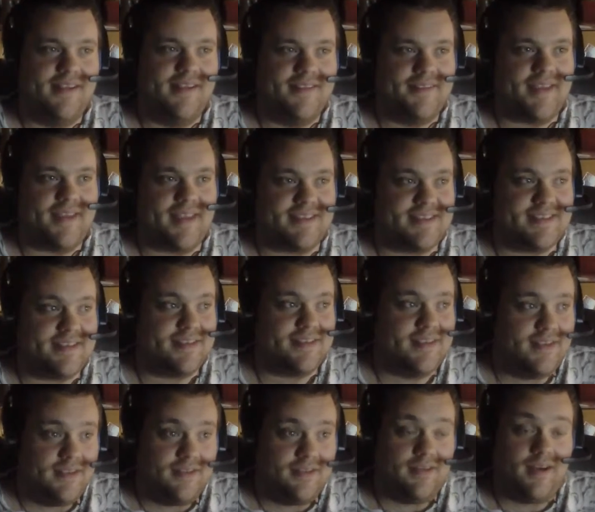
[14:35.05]
that
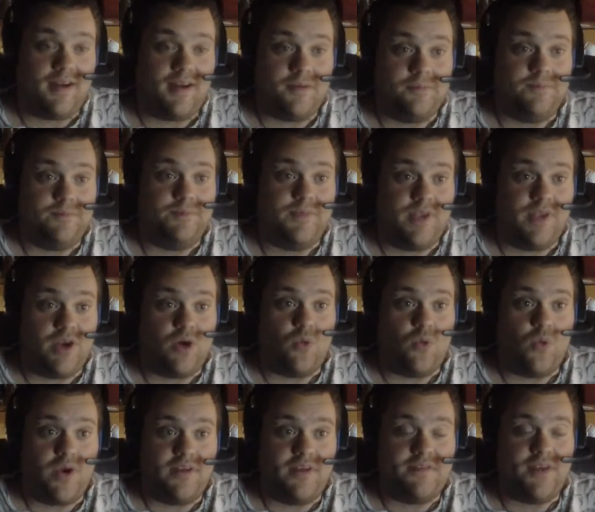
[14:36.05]

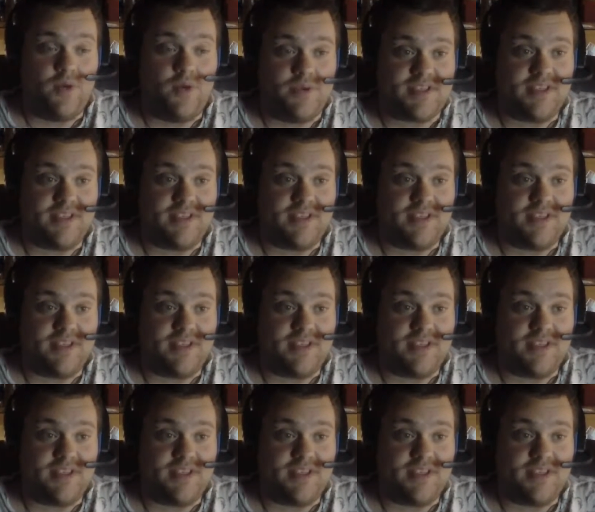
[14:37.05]
one of those